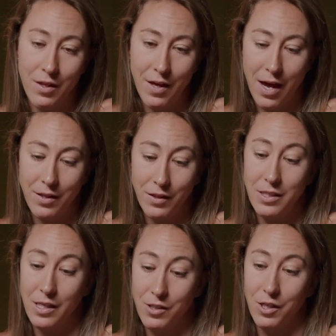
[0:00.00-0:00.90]
that these
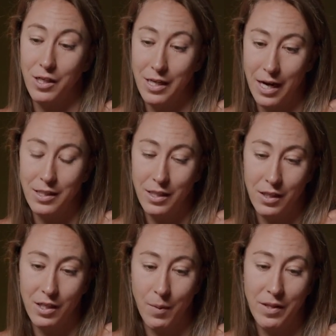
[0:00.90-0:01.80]
things are connected and
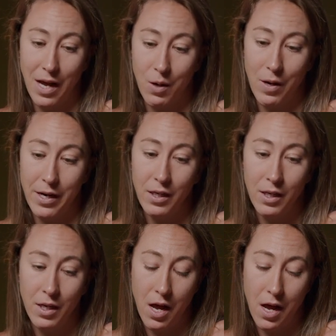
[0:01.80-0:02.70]
they're coming that way.
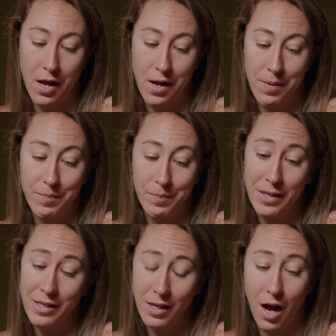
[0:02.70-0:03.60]

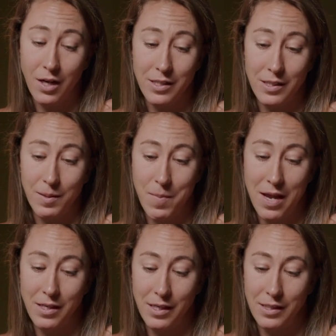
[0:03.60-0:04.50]
But honestly,
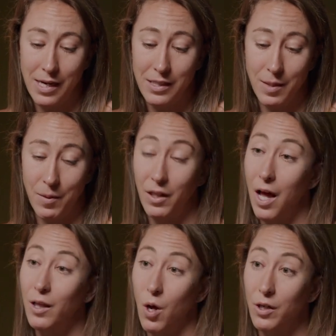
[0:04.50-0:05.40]
men, it takes them a
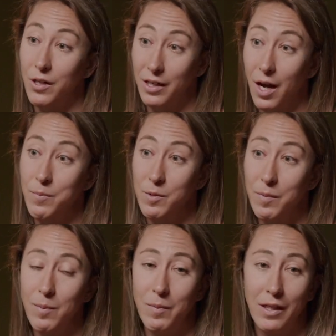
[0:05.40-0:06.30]
lot longer to come to
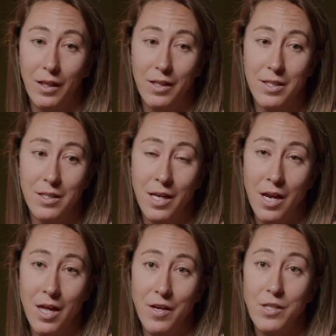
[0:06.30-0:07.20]
me because
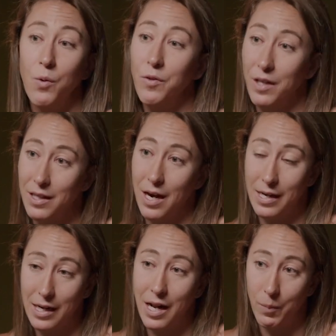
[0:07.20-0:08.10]
they don't think that I
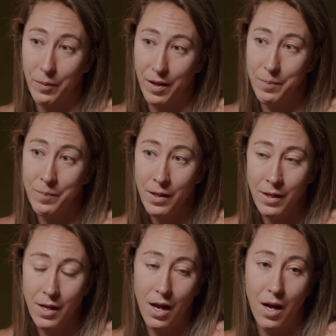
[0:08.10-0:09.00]
can help them.
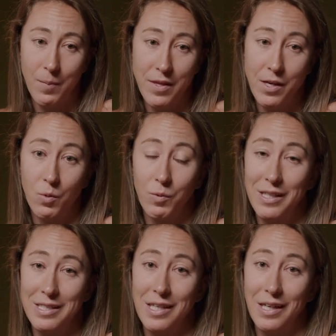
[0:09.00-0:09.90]
And they don't
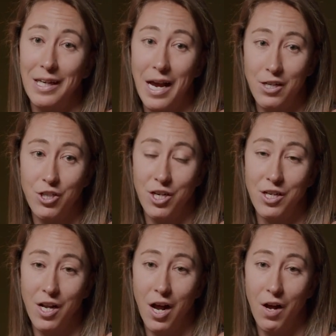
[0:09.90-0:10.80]
really see the
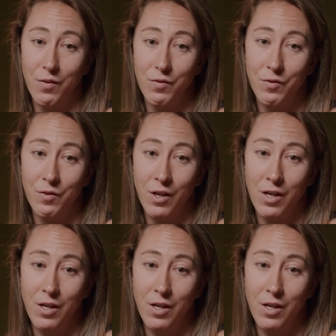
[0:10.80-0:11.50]
connection of,